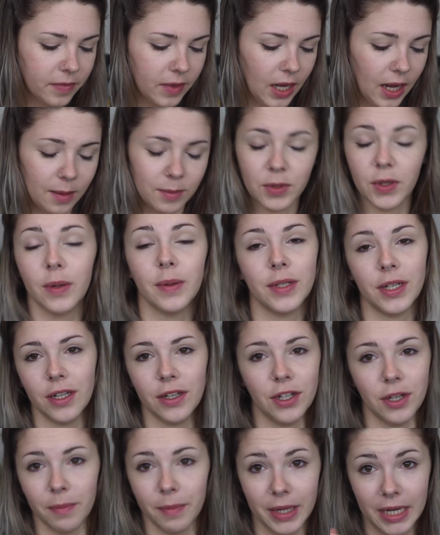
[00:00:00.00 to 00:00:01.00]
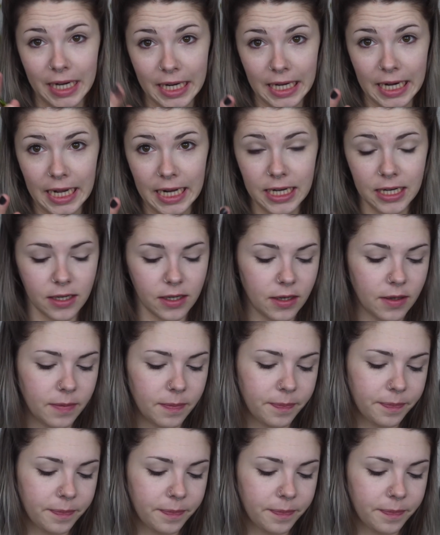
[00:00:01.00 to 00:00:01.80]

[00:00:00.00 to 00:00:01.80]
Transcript: um, so I went to the gym Monday night.